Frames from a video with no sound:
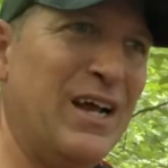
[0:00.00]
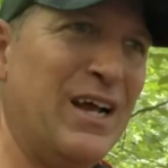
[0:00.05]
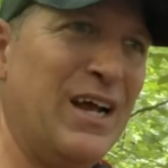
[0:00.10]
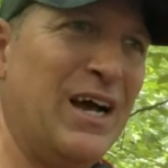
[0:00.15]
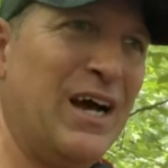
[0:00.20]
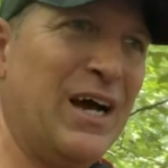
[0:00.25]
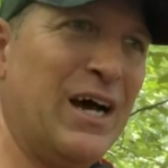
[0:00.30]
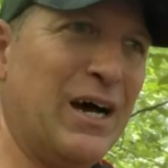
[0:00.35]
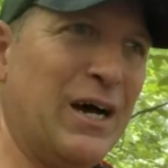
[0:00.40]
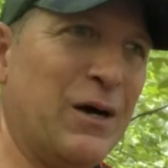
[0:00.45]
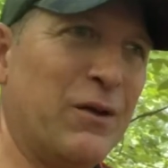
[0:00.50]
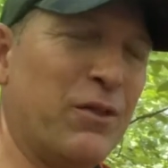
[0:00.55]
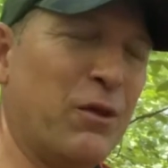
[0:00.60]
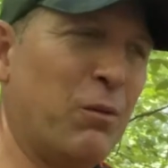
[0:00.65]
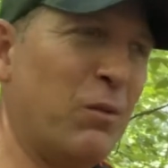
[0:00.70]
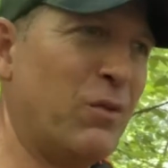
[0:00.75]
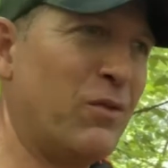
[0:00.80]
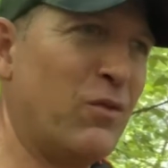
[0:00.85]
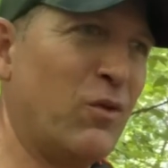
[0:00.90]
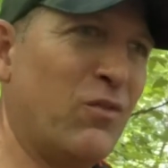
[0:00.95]
Uh, the,
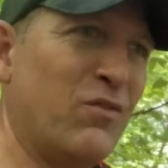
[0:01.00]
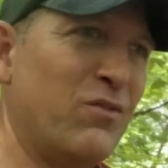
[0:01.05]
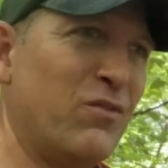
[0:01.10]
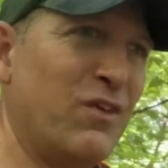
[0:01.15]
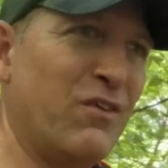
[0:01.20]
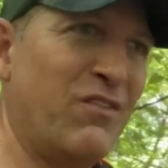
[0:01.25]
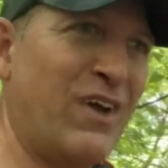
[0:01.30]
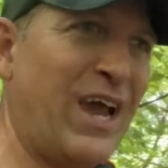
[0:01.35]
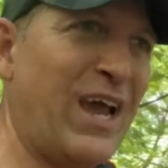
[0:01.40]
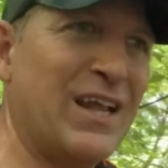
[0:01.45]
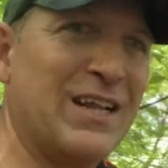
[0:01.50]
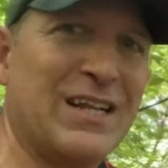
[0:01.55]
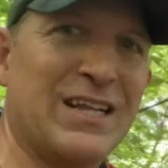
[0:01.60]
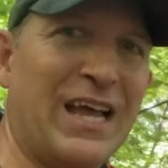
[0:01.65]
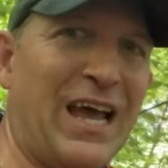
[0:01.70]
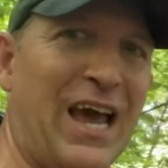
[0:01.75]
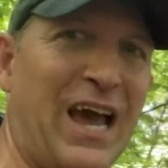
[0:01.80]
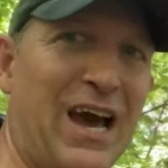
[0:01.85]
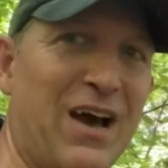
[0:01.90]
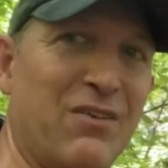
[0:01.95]
the the van that they
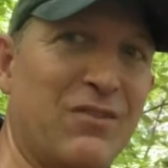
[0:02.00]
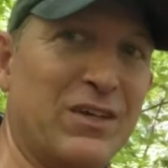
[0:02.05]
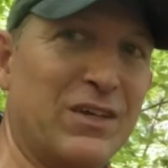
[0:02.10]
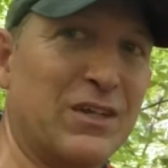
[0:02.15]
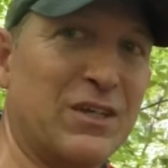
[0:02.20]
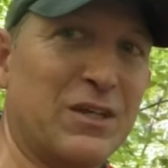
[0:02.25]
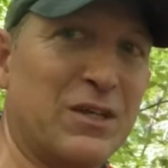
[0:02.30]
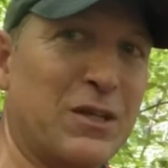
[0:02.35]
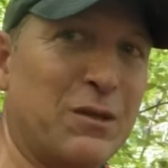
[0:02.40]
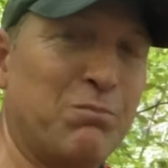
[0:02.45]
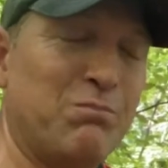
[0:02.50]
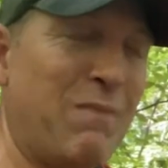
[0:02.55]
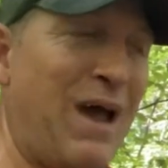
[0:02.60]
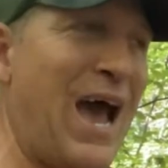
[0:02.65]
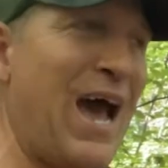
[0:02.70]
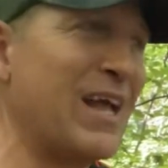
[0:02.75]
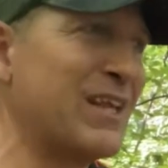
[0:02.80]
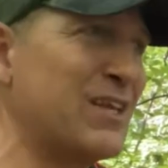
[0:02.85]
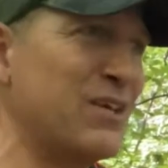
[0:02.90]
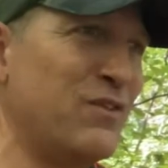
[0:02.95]
have is this
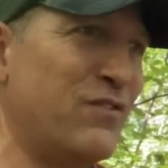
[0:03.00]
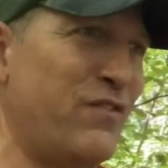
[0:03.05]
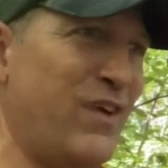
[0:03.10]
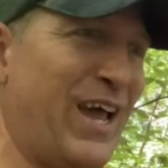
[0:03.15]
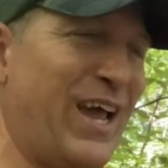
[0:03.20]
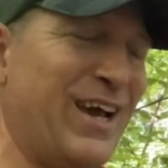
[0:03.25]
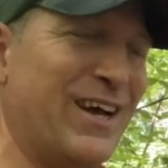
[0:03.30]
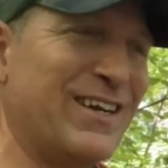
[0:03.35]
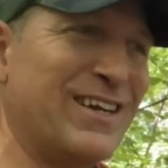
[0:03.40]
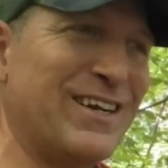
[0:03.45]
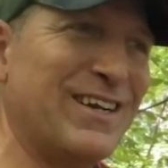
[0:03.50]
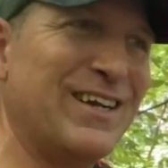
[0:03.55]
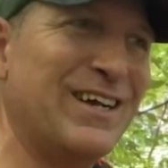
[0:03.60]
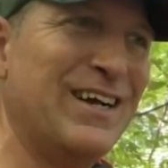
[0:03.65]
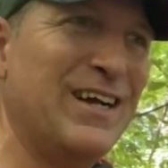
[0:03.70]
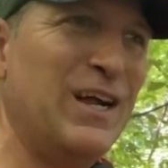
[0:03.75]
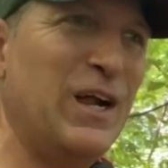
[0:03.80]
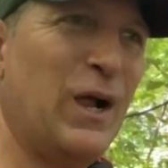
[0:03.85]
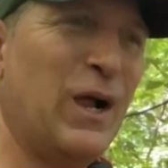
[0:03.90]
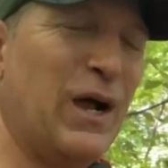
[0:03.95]
massive van, and
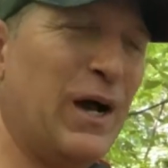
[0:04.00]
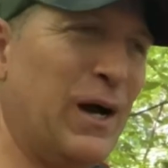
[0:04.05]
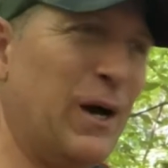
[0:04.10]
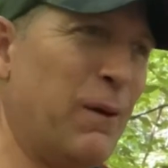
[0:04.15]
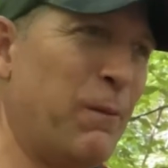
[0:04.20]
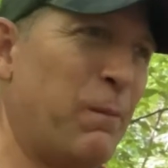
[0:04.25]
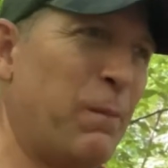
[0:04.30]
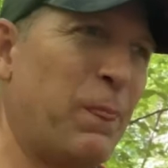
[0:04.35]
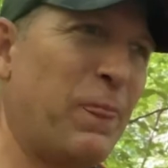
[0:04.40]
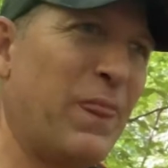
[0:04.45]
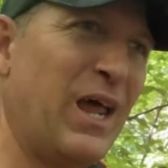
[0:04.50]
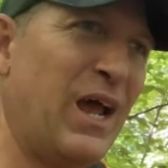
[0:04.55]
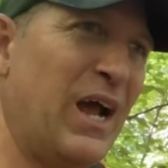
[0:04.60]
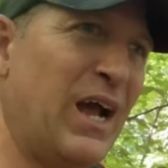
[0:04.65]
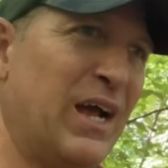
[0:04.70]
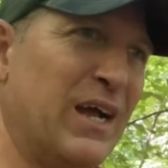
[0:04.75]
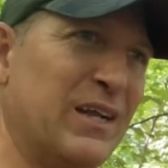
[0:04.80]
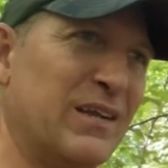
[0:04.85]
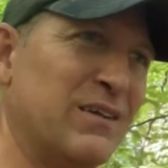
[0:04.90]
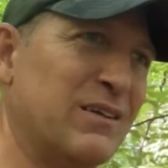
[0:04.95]
uh,
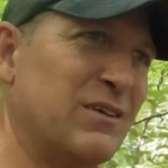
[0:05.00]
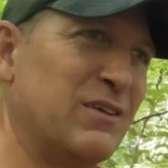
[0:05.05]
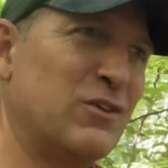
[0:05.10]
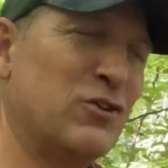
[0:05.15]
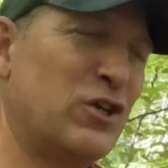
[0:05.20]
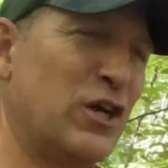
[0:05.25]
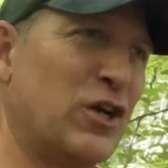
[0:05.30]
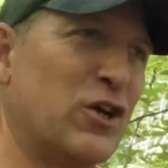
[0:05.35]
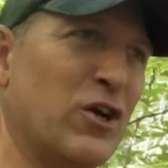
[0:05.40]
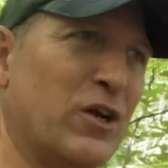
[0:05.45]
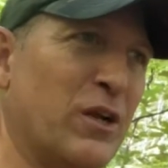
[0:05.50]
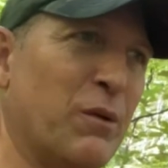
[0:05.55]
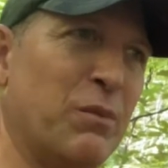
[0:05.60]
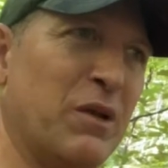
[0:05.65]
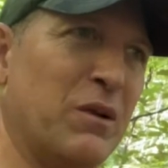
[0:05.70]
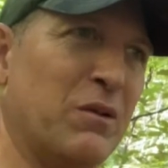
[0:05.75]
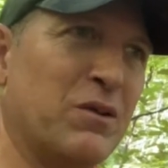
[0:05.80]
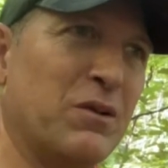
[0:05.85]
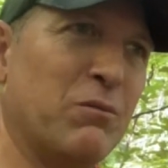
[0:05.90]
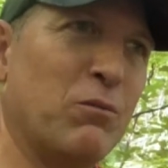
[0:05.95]
and she couldn't have
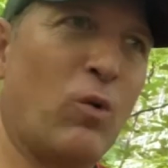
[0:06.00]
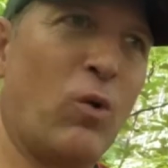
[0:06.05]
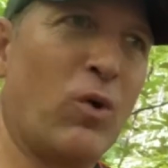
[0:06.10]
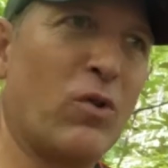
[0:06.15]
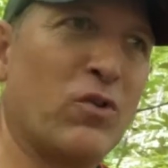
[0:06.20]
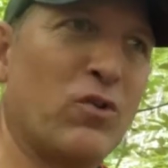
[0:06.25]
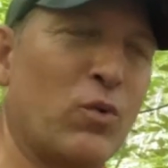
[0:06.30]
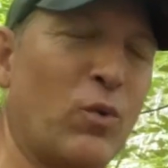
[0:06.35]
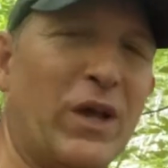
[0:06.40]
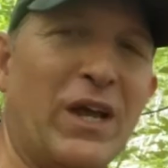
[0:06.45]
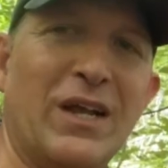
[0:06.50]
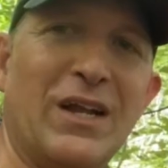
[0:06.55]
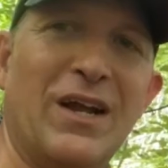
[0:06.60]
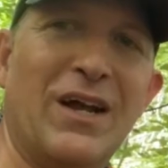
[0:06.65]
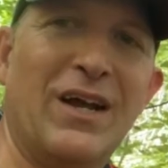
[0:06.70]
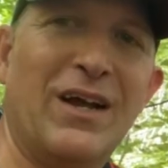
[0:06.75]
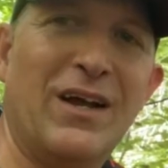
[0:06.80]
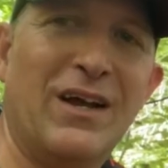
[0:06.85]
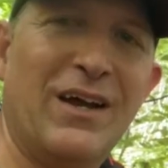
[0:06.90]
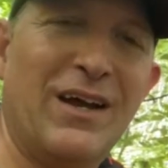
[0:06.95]
been more sweet.
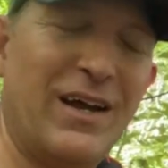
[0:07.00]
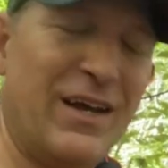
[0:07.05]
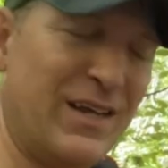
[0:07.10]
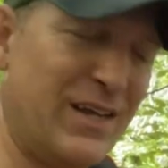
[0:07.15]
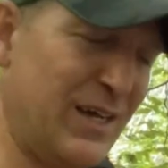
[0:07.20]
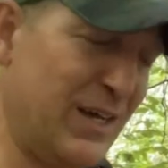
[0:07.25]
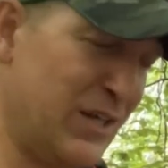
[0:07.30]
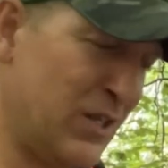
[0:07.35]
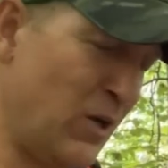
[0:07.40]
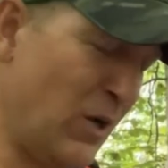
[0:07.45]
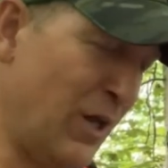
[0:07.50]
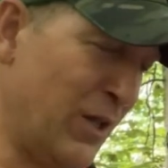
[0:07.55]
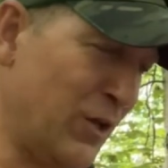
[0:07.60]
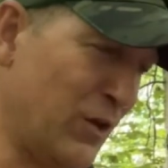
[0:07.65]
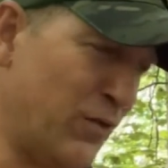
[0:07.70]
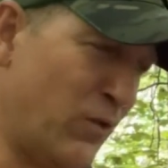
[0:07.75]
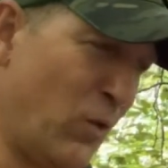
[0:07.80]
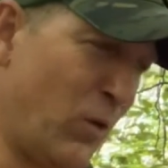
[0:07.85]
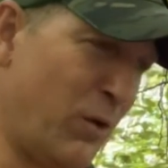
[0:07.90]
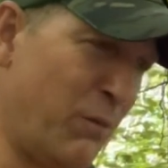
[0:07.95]
And uh, so I look
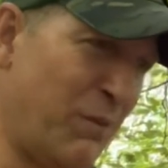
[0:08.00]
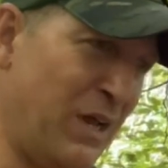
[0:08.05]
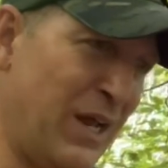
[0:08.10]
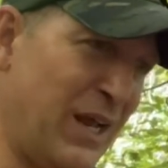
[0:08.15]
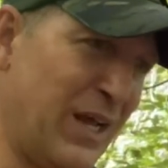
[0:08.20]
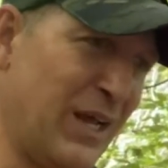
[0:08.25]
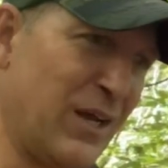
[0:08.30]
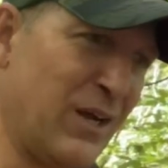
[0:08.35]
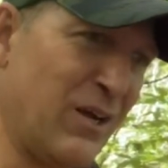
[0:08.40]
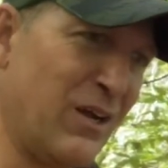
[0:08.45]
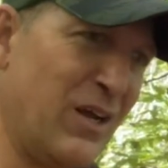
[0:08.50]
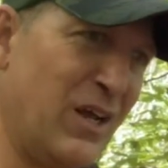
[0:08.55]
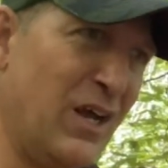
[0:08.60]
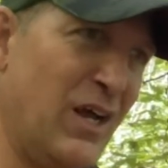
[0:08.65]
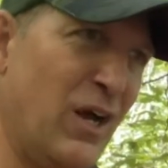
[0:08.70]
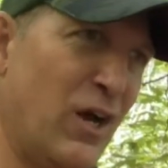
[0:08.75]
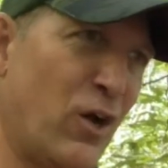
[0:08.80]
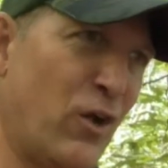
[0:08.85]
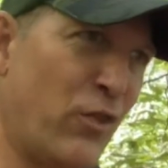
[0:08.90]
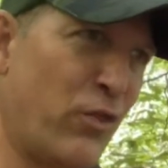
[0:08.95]
forward to meeting her,
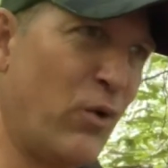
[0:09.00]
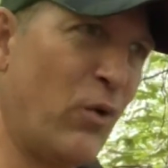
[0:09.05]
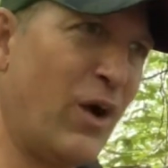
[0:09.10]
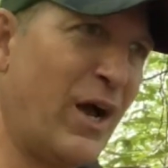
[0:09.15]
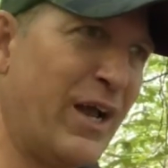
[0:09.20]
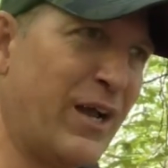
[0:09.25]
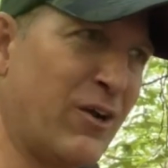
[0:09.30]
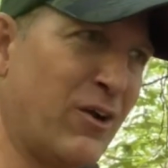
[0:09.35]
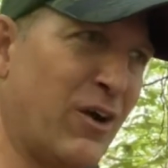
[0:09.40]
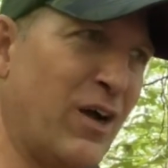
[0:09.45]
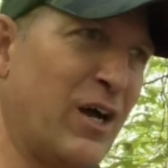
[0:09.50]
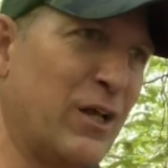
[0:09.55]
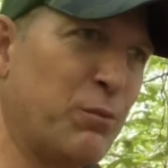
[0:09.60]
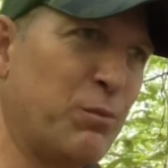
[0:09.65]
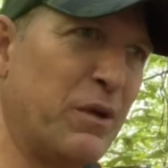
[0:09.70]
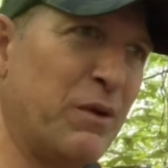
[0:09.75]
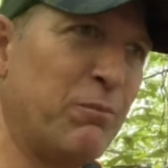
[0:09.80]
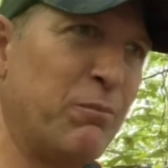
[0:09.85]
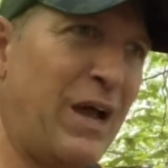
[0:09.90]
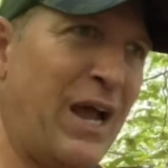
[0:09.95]
her thru hiker
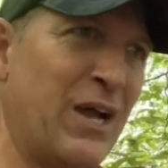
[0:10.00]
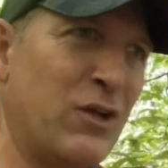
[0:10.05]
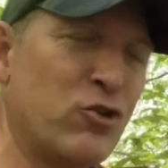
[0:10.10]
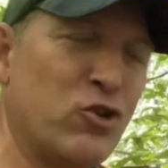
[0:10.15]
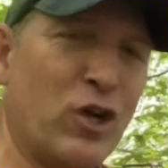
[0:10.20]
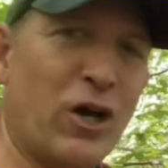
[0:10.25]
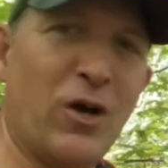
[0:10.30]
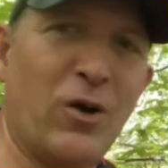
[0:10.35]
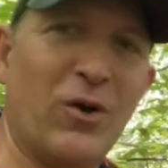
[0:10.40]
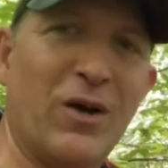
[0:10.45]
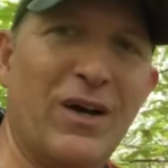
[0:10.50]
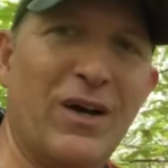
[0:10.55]
husband Banjo